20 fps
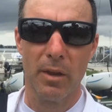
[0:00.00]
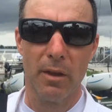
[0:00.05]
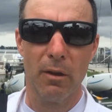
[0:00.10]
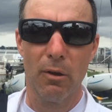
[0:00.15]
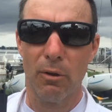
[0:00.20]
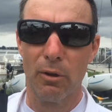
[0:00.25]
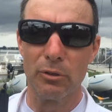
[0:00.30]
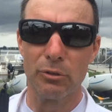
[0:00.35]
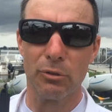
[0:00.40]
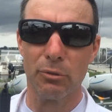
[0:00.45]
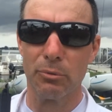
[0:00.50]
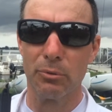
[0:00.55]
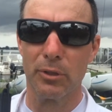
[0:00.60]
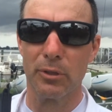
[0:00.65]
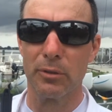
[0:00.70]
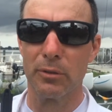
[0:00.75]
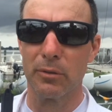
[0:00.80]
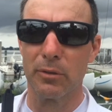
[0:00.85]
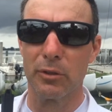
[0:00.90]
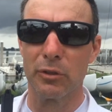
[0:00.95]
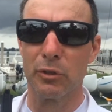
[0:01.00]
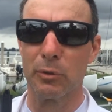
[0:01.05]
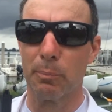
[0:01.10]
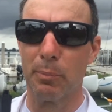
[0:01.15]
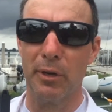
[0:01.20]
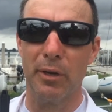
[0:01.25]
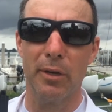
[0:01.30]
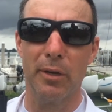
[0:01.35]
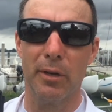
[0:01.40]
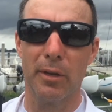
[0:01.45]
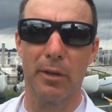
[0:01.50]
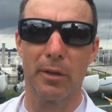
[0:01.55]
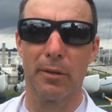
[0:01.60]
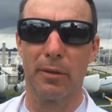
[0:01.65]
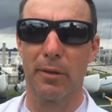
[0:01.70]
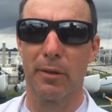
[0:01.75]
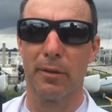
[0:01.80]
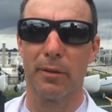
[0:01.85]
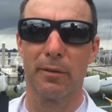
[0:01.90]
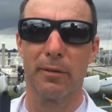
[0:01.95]
Also the speed and
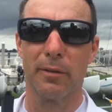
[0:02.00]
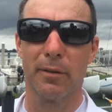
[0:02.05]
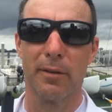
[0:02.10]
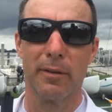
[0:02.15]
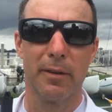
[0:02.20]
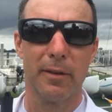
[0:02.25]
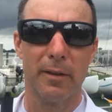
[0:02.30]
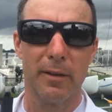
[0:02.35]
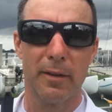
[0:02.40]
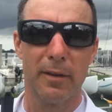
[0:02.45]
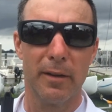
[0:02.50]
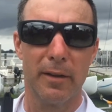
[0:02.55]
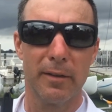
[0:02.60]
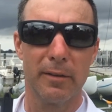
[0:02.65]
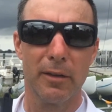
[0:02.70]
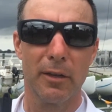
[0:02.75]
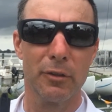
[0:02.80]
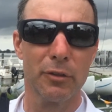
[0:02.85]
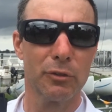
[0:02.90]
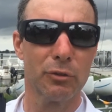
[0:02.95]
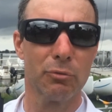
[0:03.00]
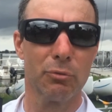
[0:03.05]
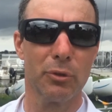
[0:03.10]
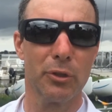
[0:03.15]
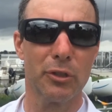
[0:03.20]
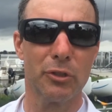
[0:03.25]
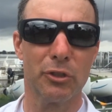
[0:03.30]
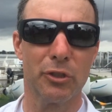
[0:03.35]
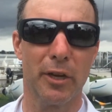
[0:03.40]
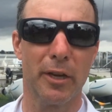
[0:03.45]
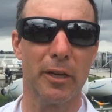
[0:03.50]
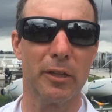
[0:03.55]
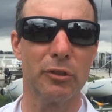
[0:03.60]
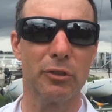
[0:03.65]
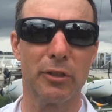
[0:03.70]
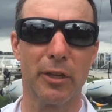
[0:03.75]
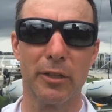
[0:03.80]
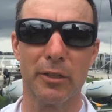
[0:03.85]
nothing's really changed. I